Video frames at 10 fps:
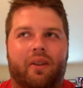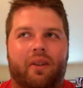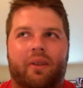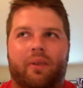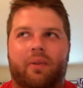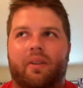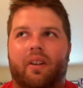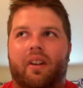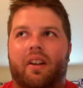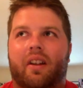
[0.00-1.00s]
it's
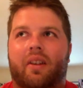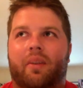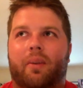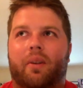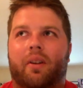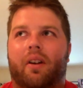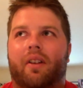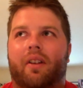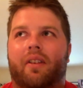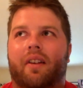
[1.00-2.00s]
it's really hard
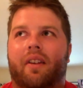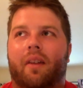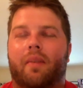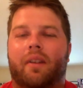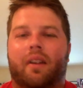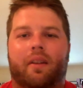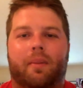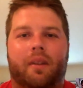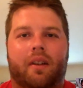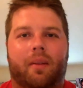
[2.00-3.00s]
to set it down because it
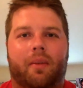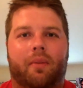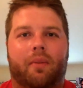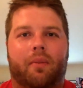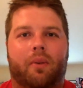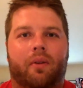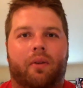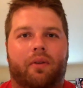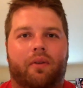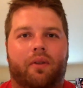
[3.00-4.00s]
becomes more of
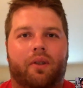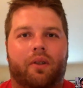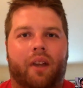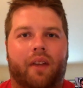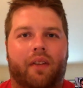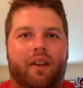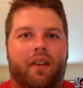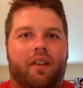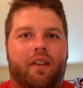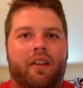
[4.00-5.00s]
your
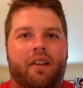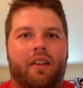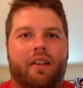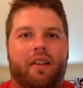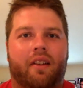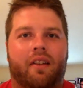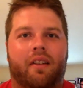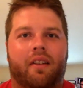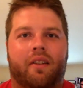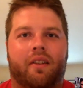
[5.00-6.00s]
lifestyle and identity than it
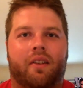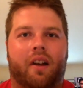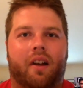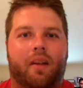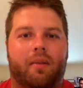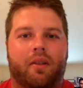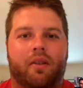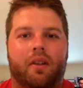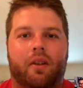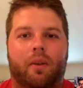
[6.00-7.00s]
is a job. You know,
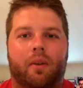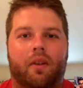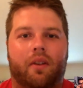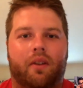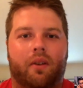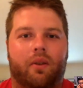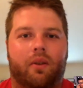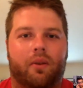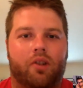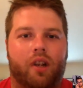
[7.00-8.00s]
neither one of us go
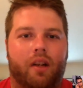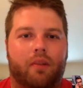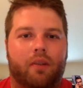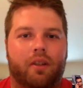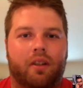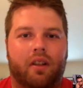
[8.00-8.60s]
to a job. We